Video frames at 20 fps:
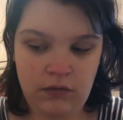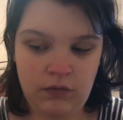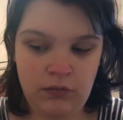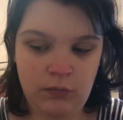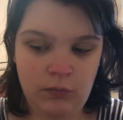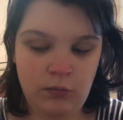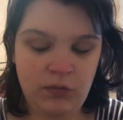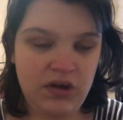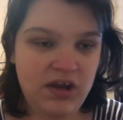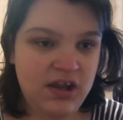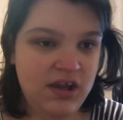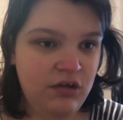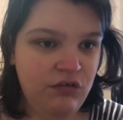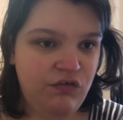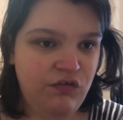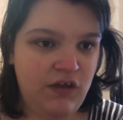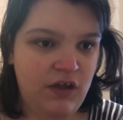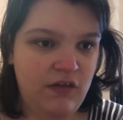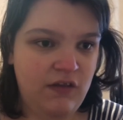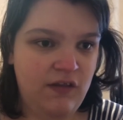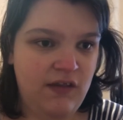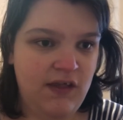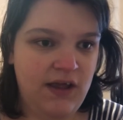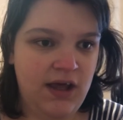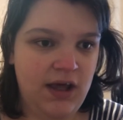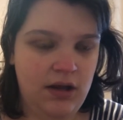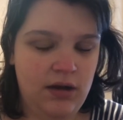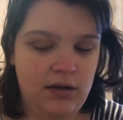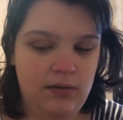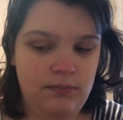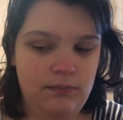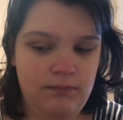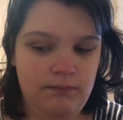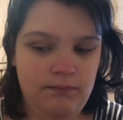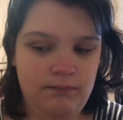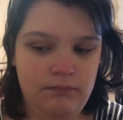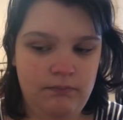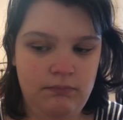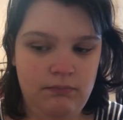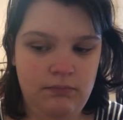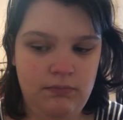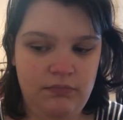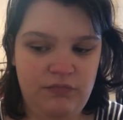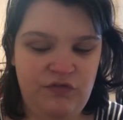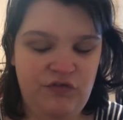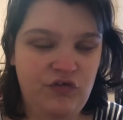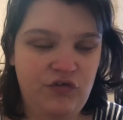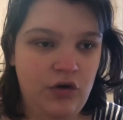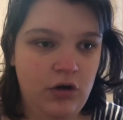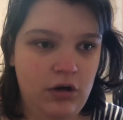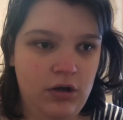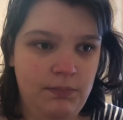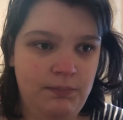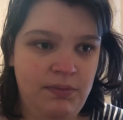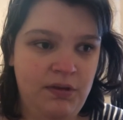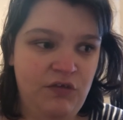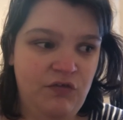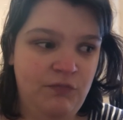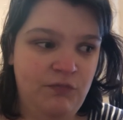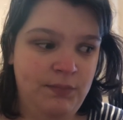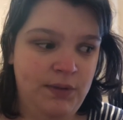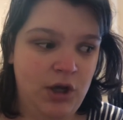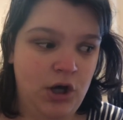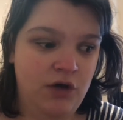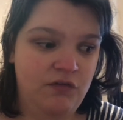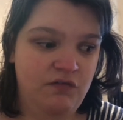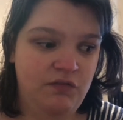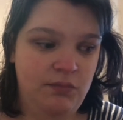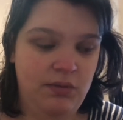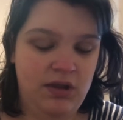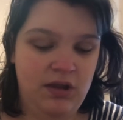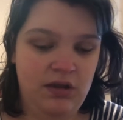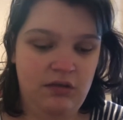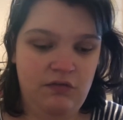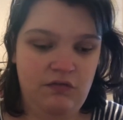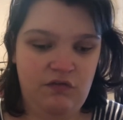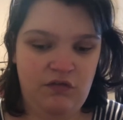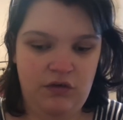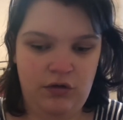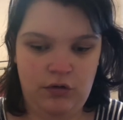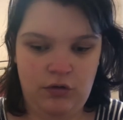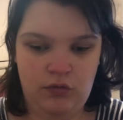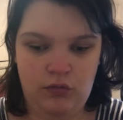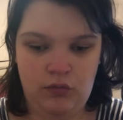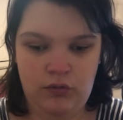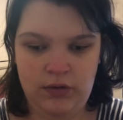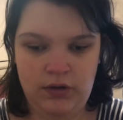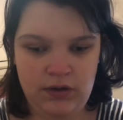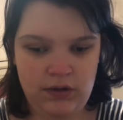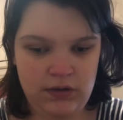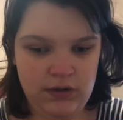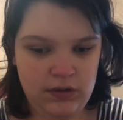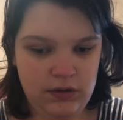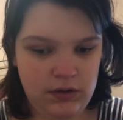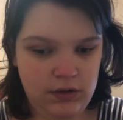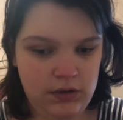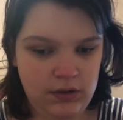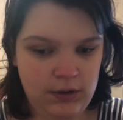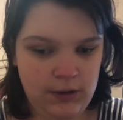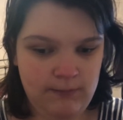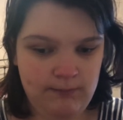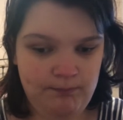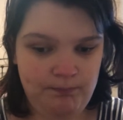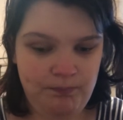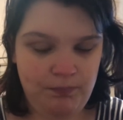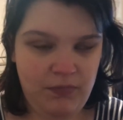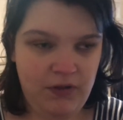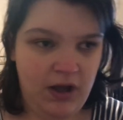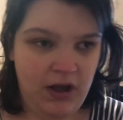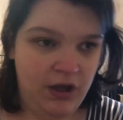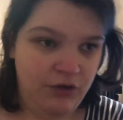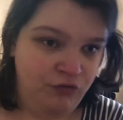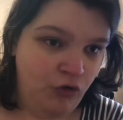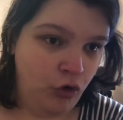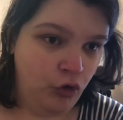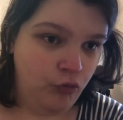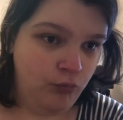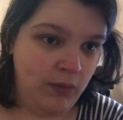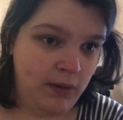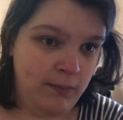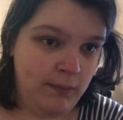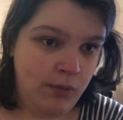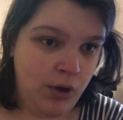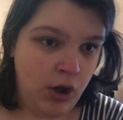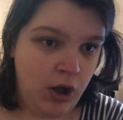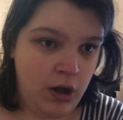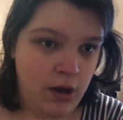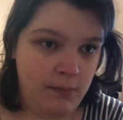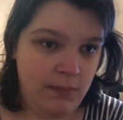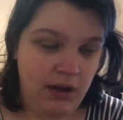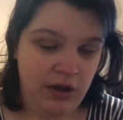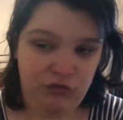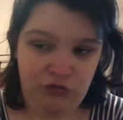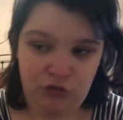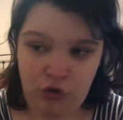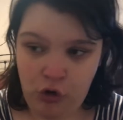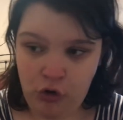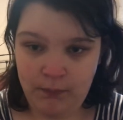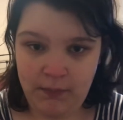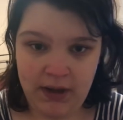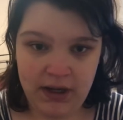when he said that, started to piss me off a bit, so I told my mom, I told my